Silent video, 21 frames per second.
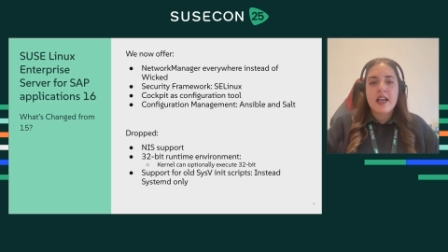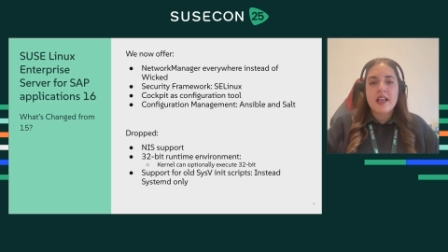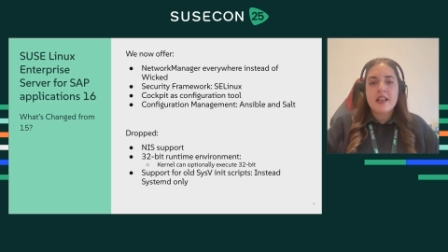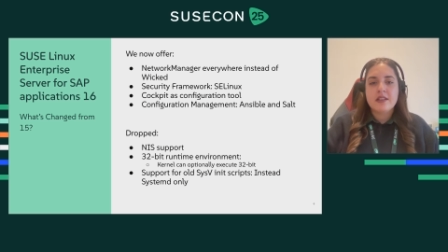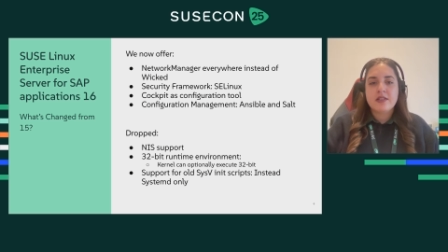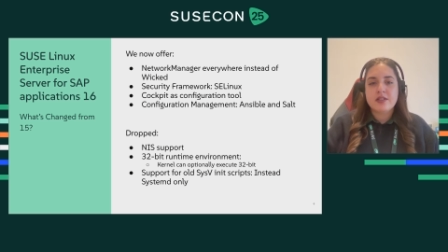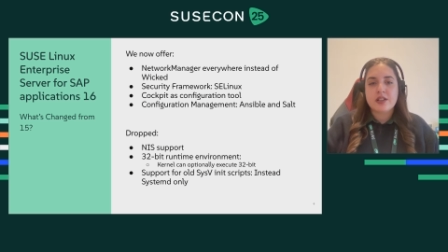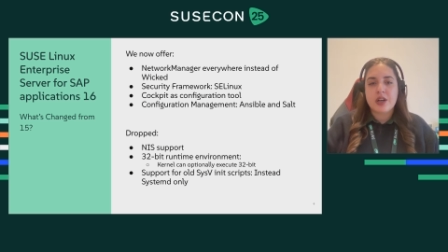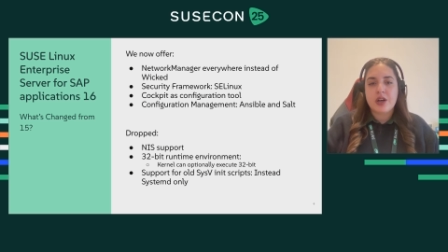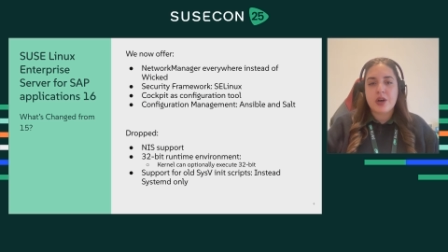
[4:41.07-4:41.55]

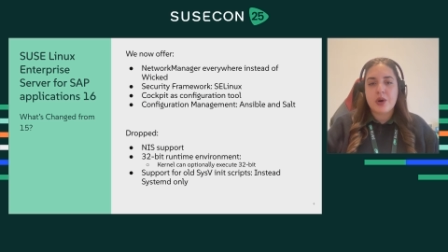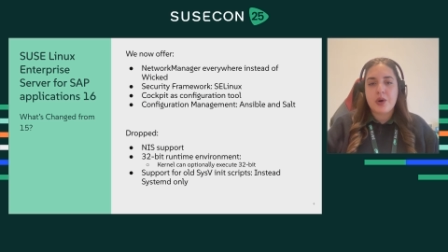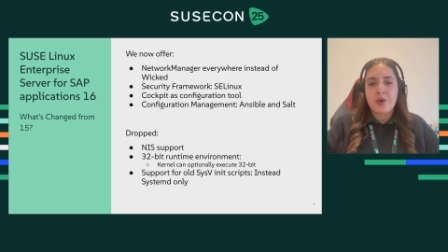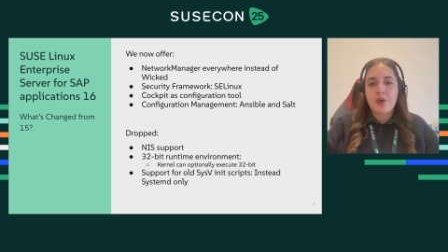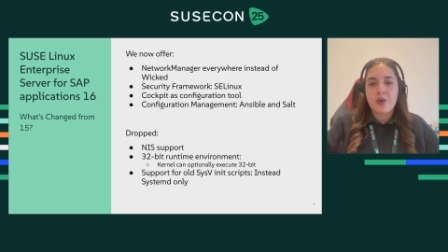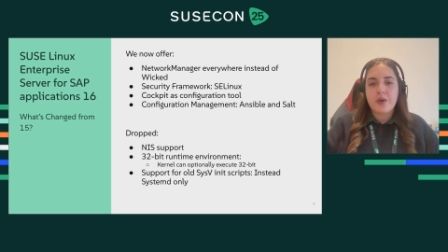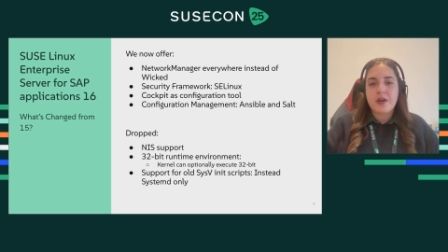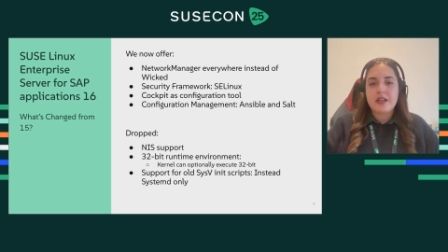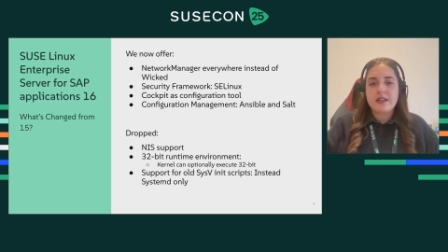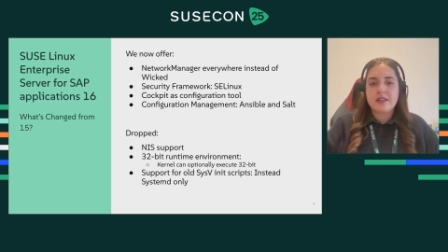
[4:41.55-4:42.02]

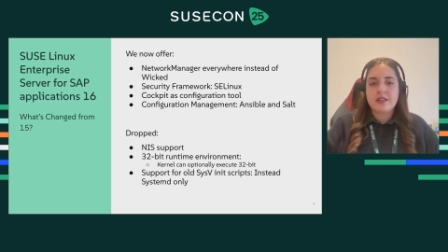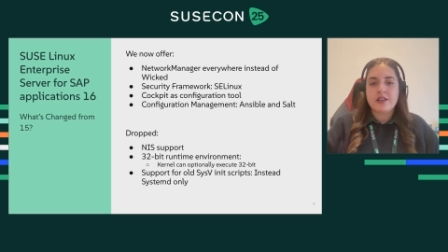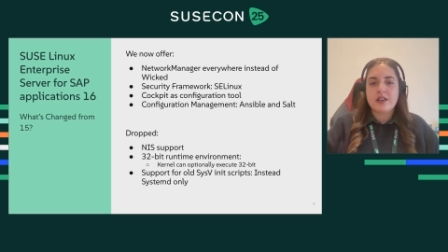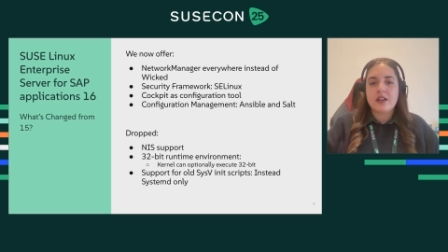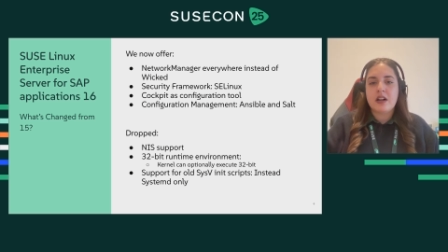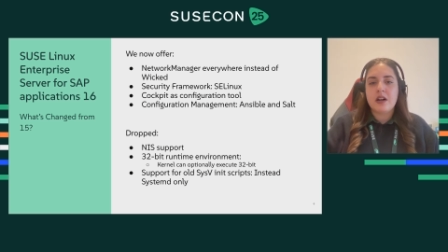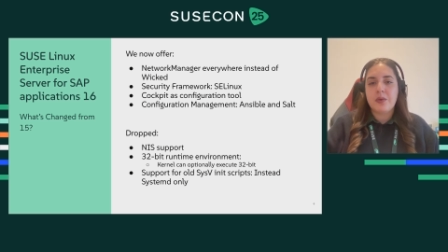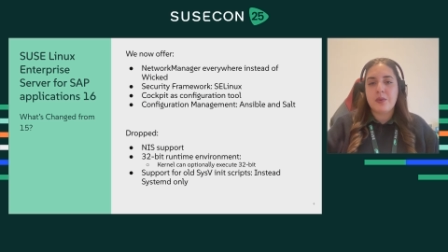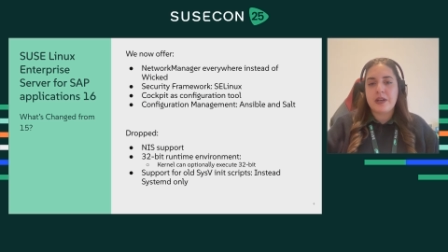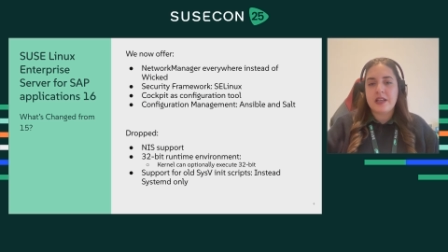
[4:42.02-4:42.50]
So in
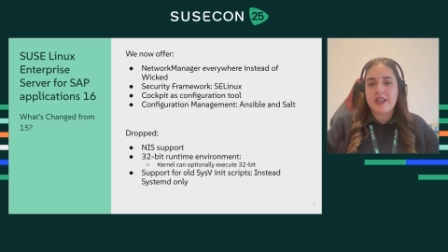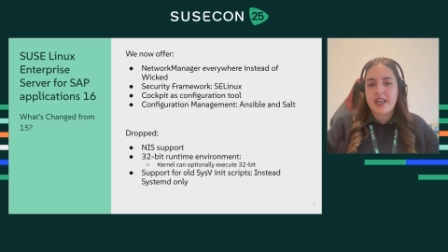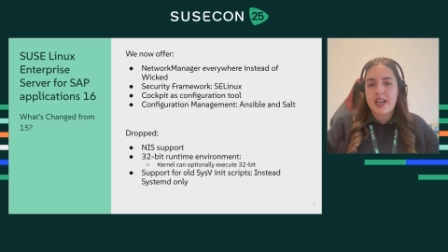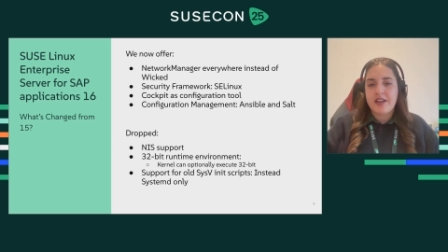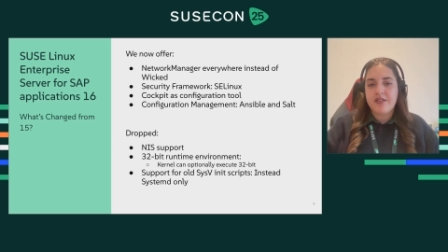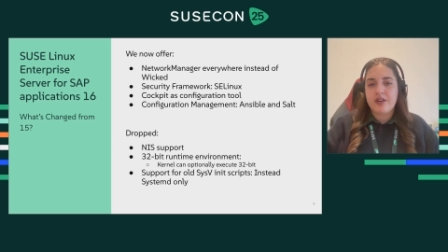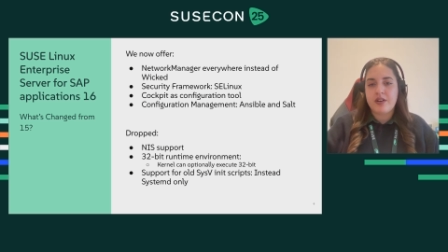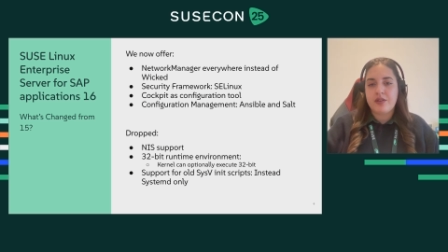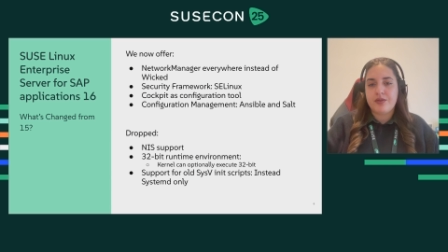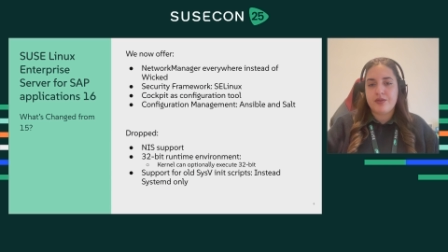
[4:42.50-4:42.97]
general, we
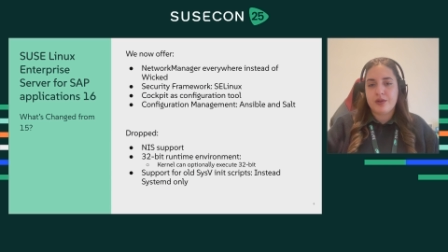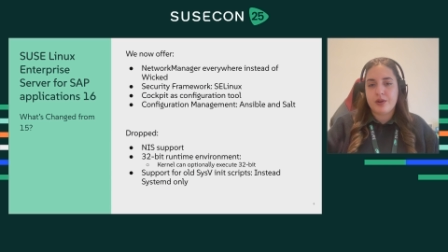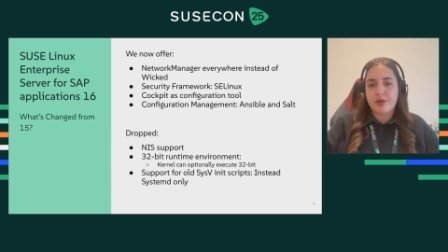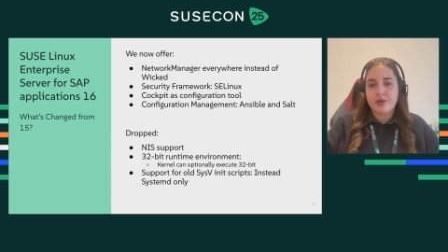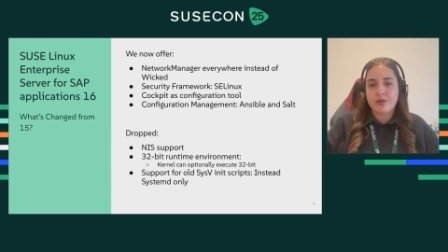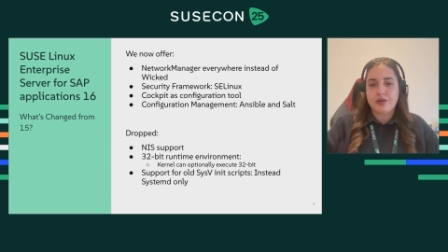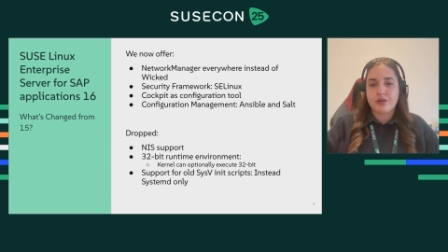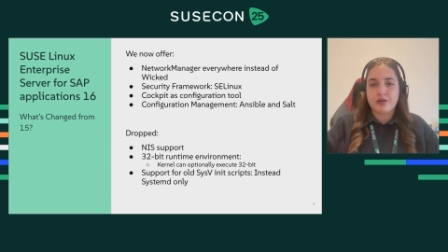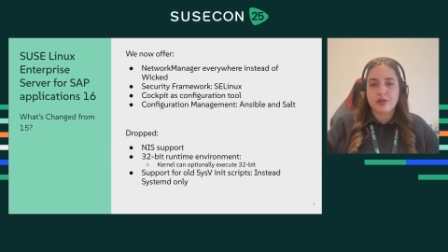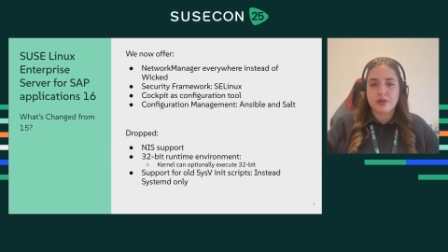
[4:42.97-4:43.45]
gave our
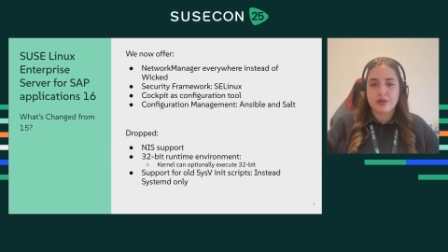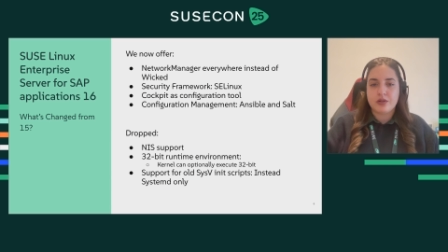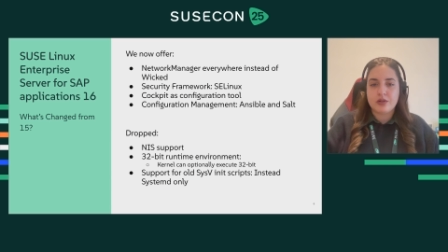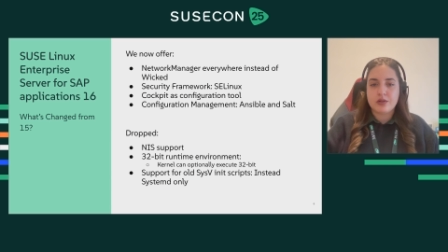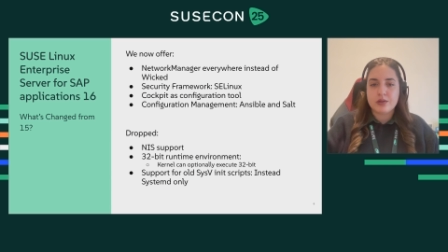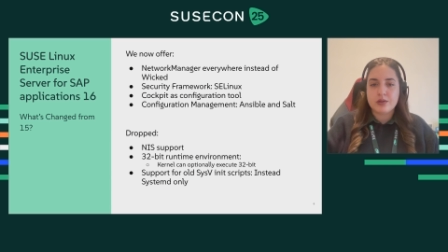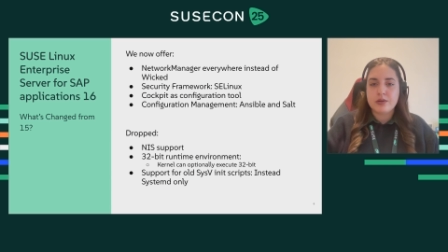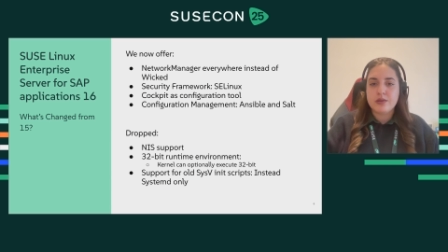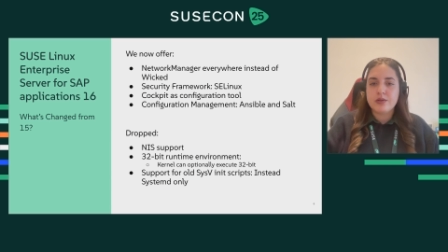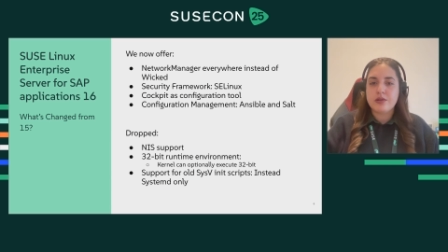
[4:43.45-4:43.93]
focus on
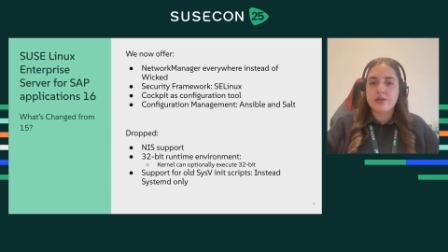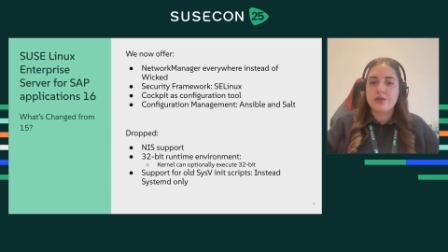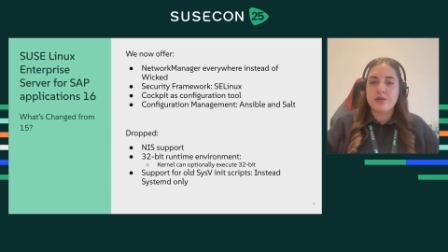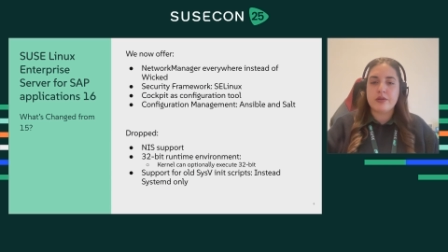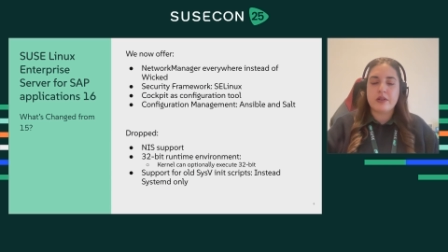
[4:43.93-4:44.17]
tools,